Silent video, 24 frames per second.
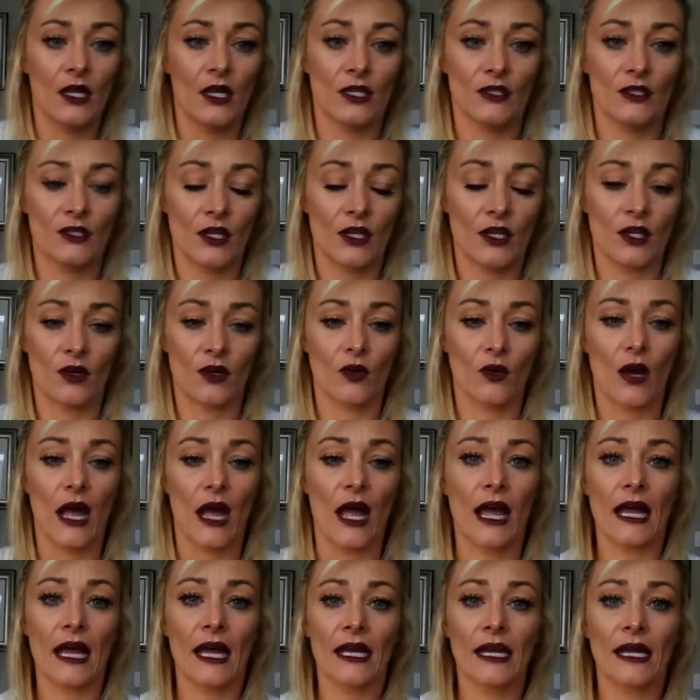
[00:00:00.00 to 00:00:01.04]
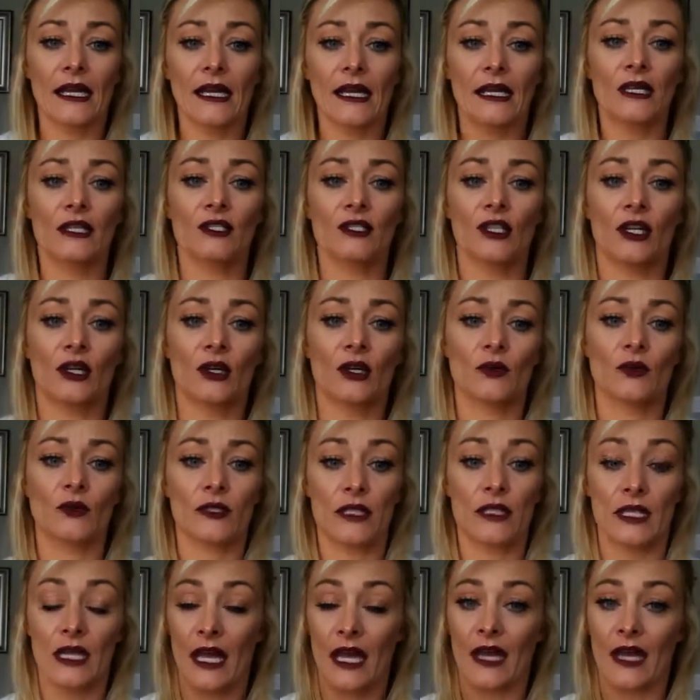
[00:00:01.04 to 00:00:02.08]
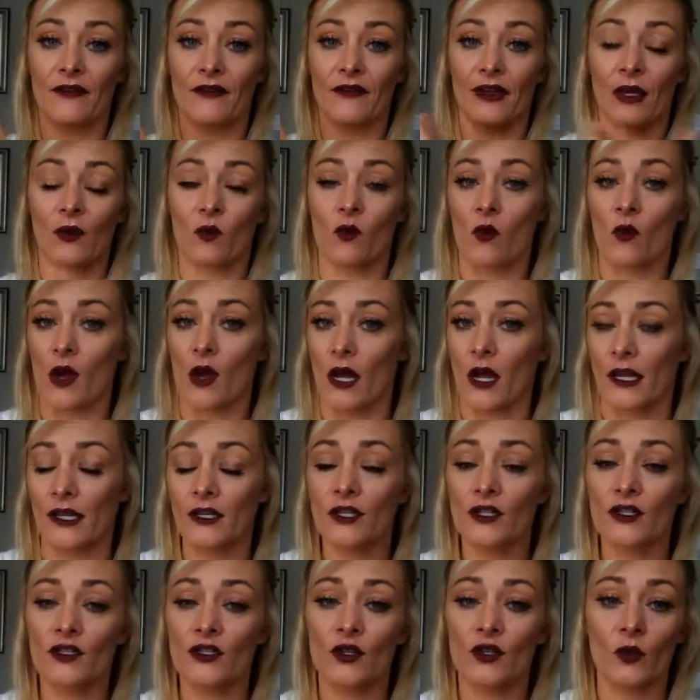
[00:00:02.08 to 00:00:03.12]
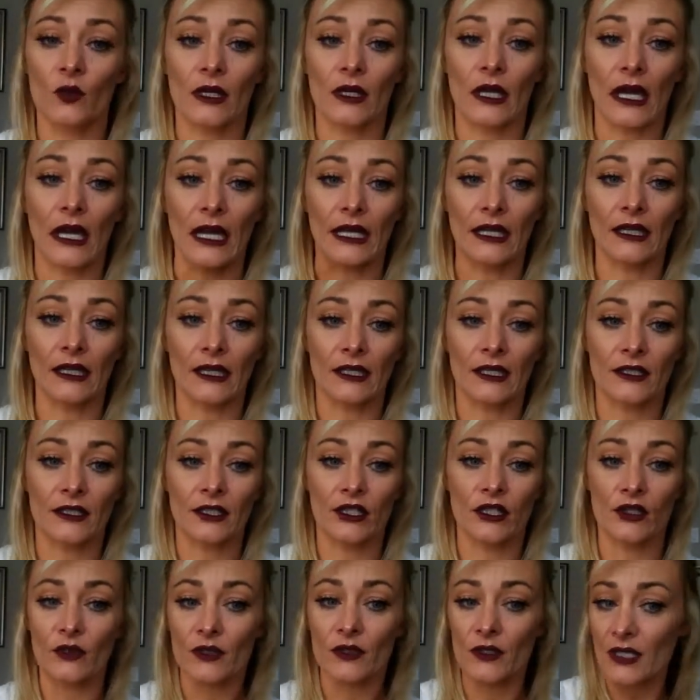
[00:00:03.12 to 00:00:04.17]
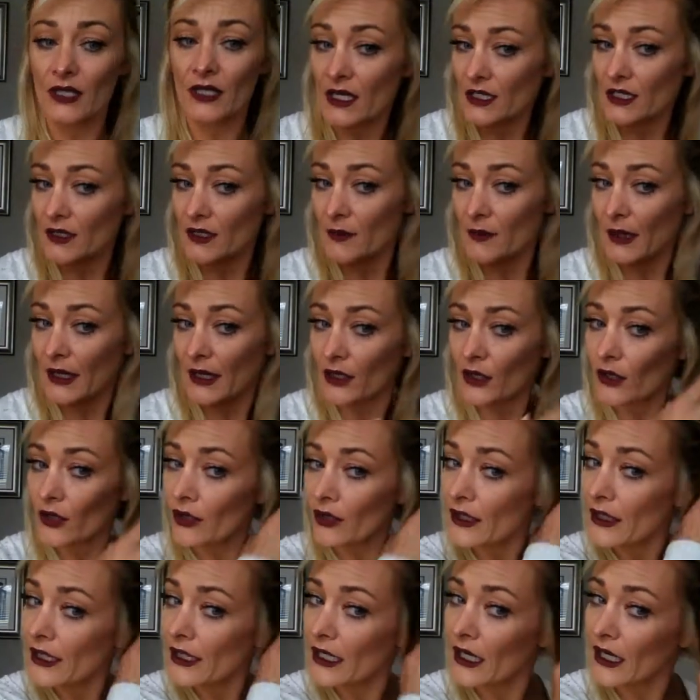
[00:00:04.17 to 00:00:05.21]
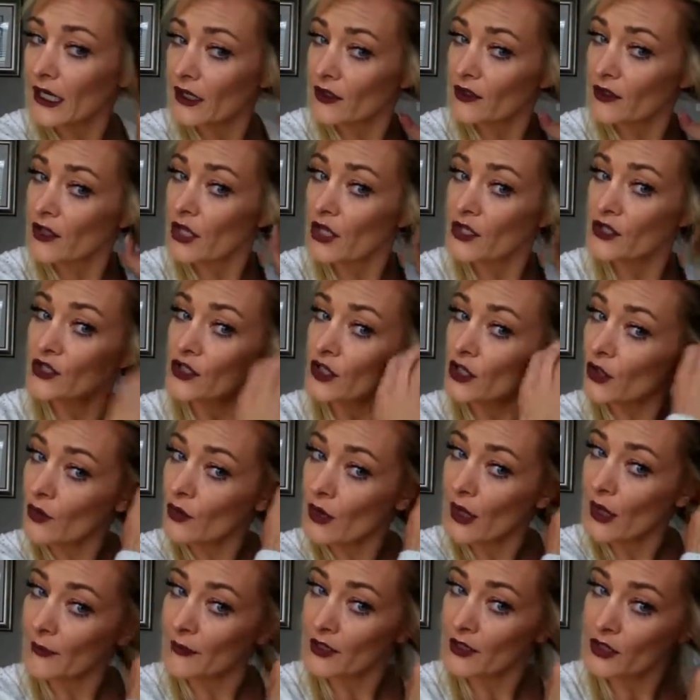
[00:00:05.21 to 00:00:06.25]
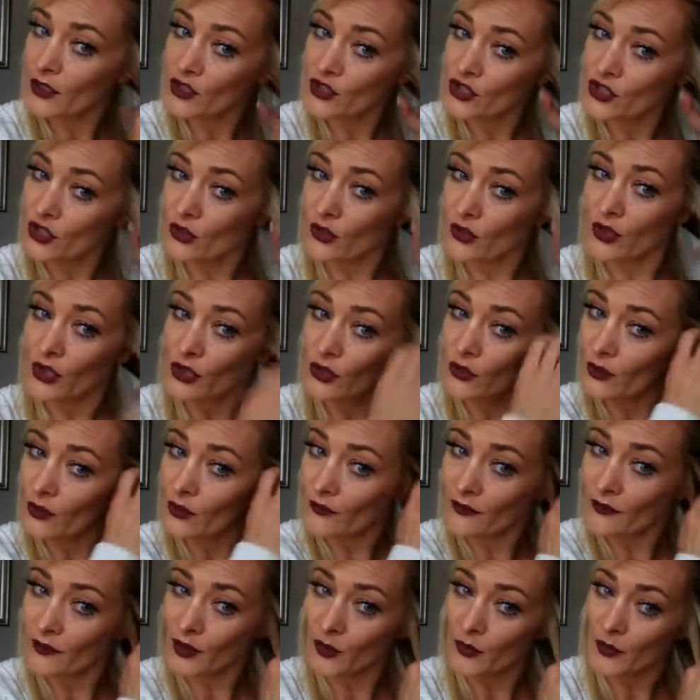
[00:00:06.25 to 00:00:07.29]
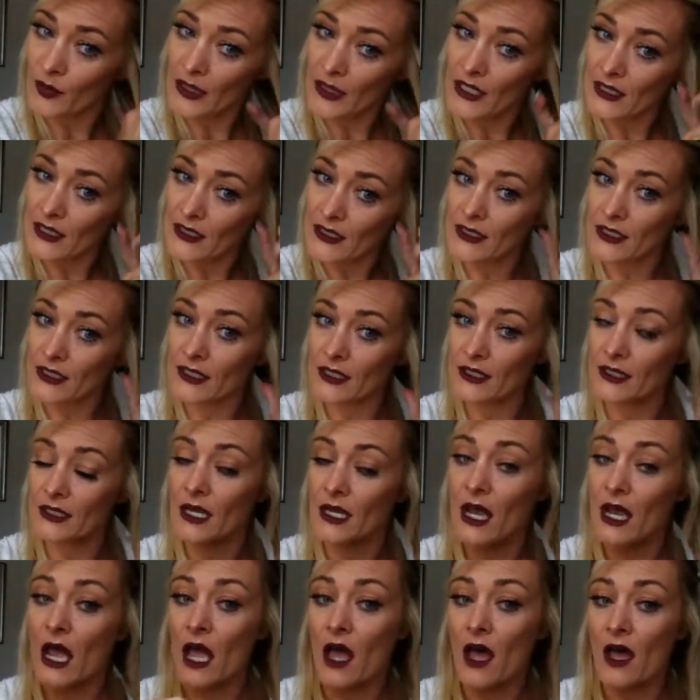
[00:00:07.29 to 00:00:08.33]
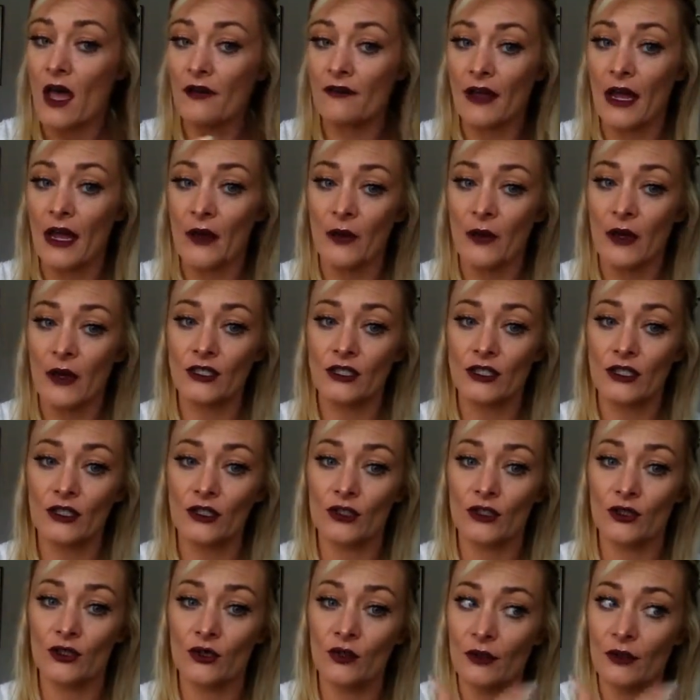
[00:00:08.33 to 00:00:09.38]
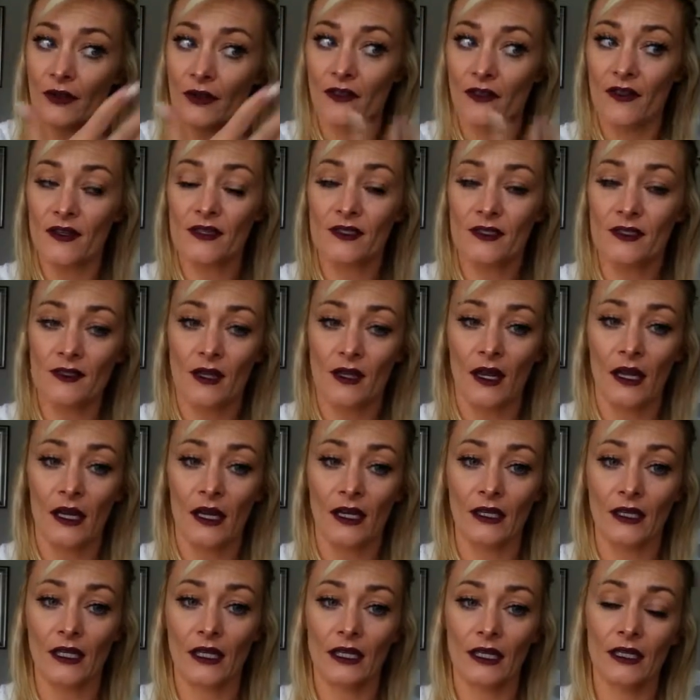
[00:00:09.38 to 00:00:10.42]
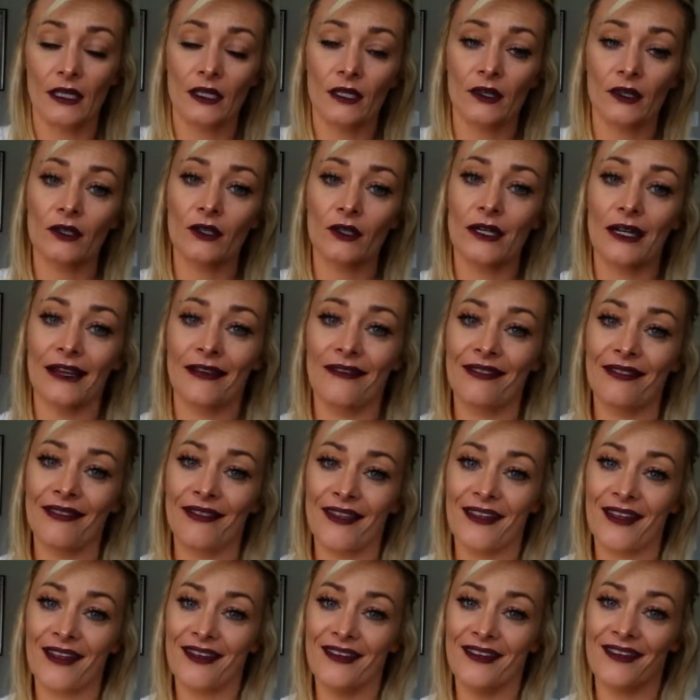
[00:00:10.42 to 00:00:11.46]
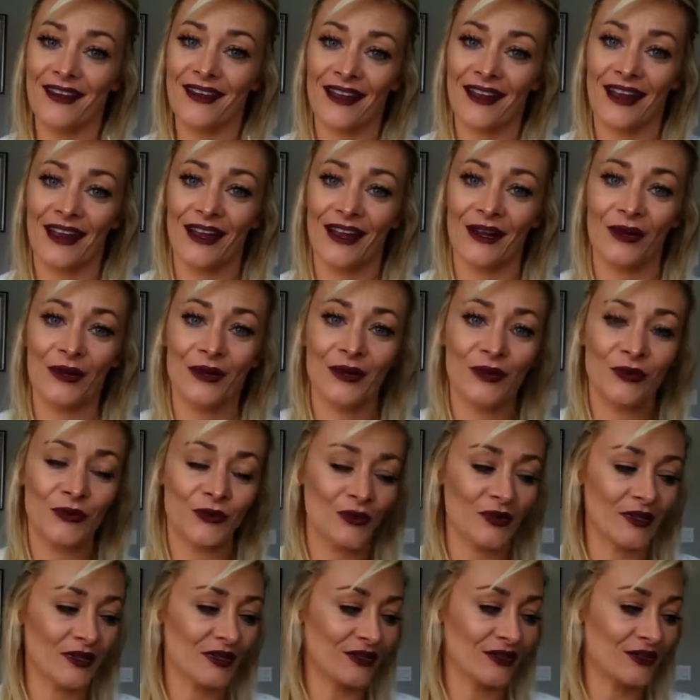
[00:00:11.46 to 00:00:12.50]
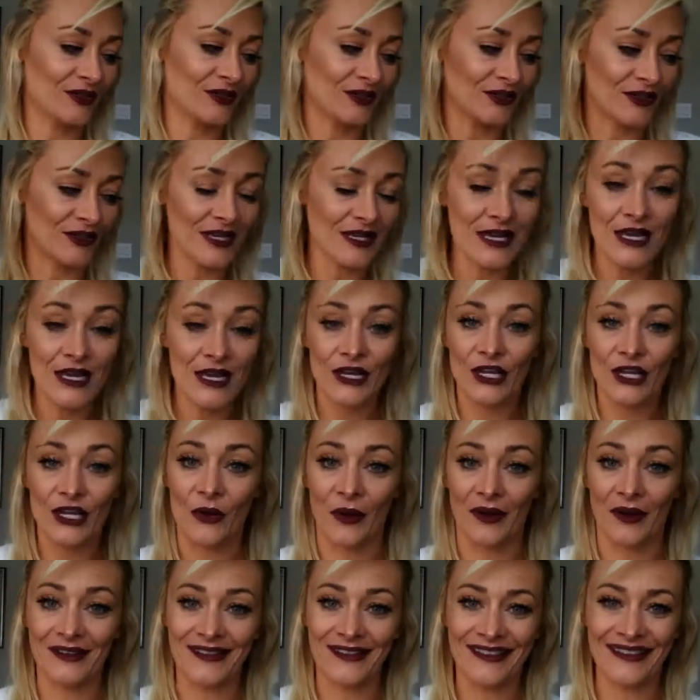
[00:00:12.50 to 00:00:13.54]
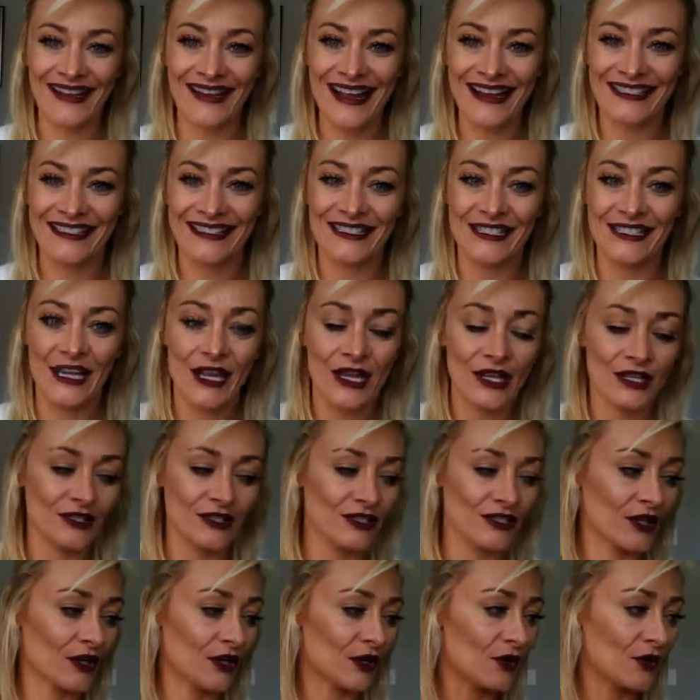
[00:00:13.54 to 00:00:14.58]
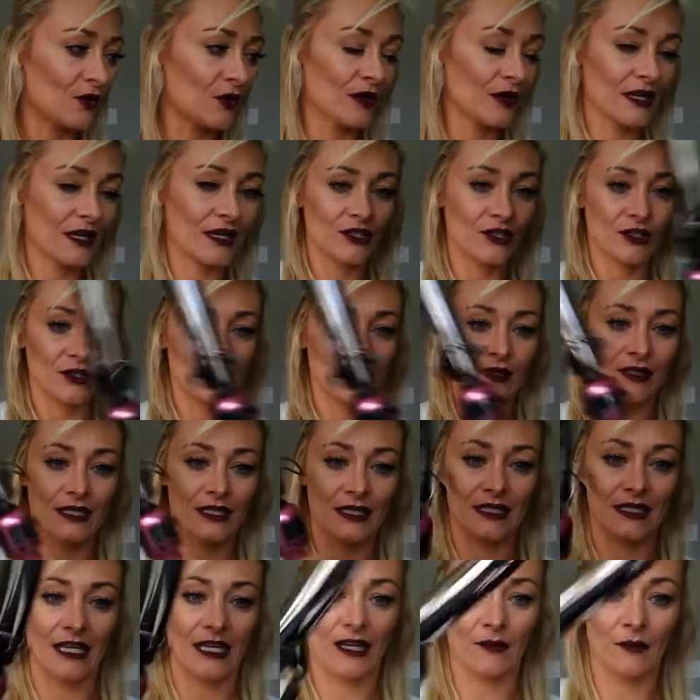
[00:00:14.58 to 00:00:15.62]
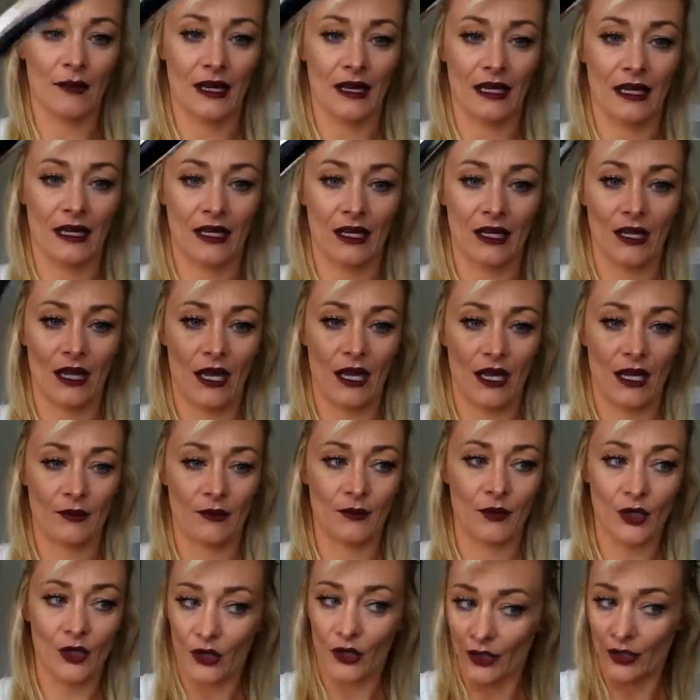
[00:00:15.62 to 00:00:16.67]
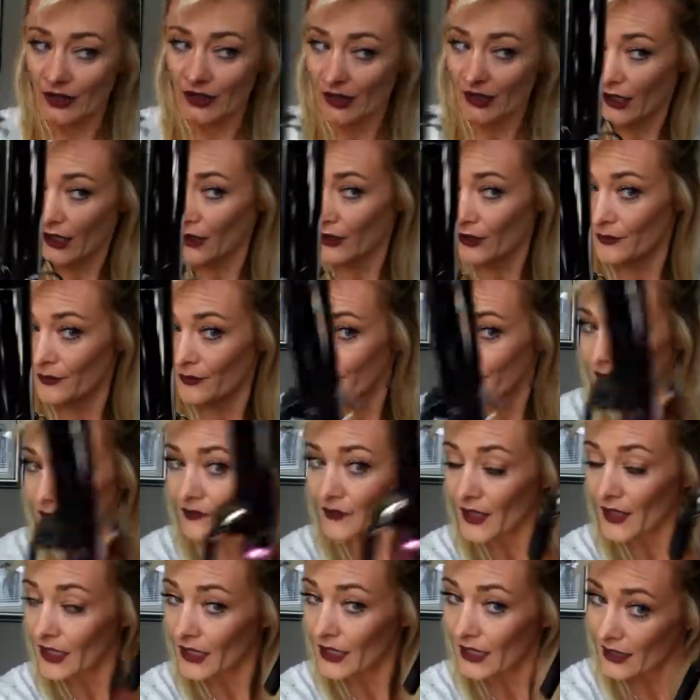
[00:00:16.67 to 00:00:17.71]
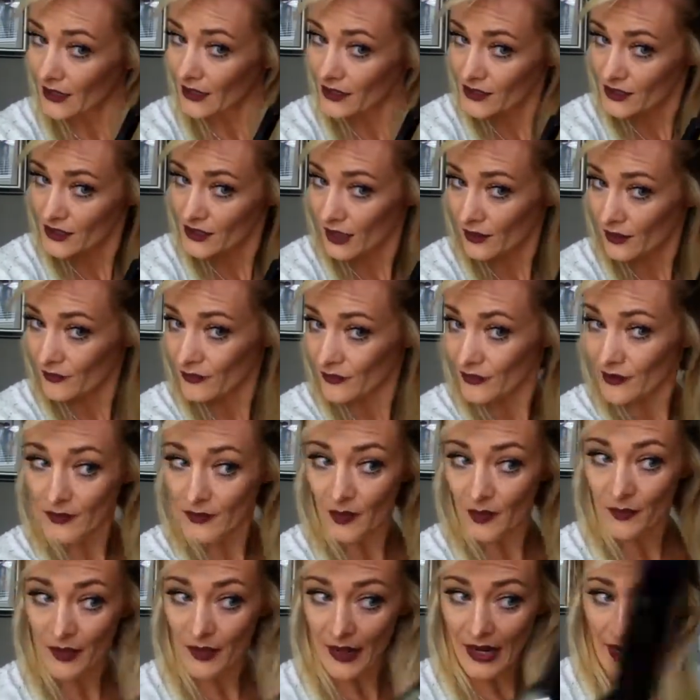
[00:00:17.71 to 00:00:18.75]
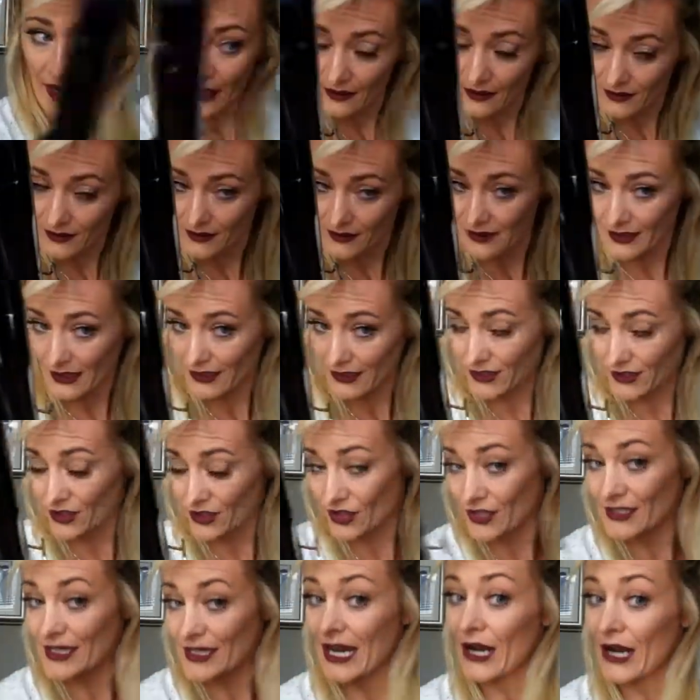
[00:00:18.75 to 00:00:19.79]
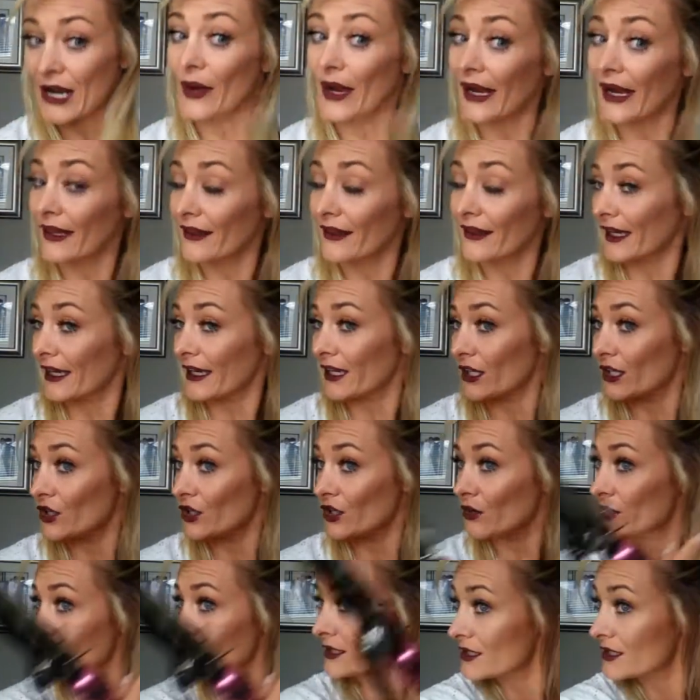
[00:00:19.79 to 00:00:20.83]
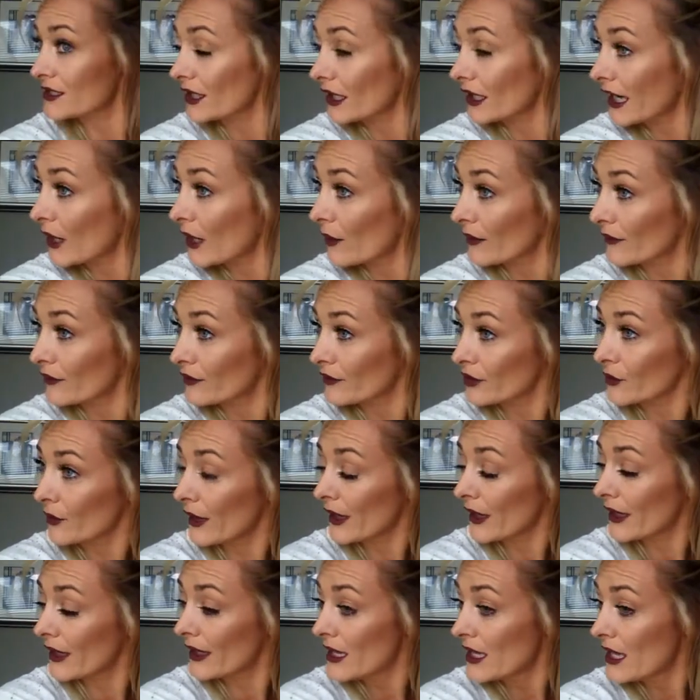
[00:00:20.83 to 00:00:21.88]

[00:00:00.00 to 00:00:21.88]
So I don't have a wand, so what I like to use is my curling iron. So I'm going to show you a few pieces of how I do this side here, and then I will go on to the next. So what I do is I take my curling iron and I start from the back because that's just how I like it. You could start however you want.